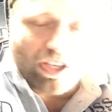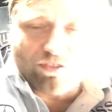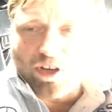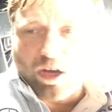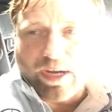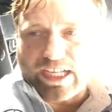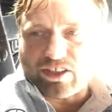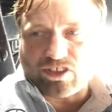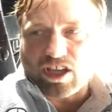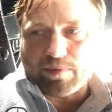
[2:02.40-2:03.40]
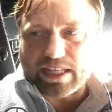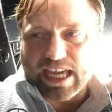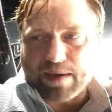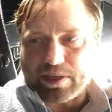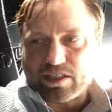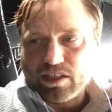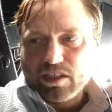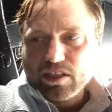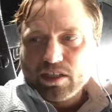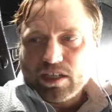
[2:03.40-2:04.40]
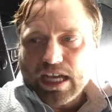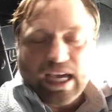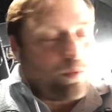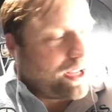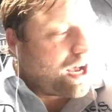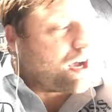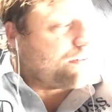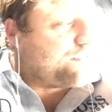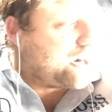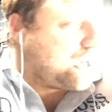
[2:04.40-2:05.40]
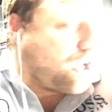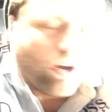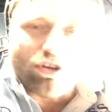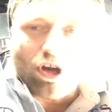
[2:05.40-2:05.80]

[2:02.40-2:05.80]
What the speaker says: does flow away, it doesn't come in the cabin. We are a very low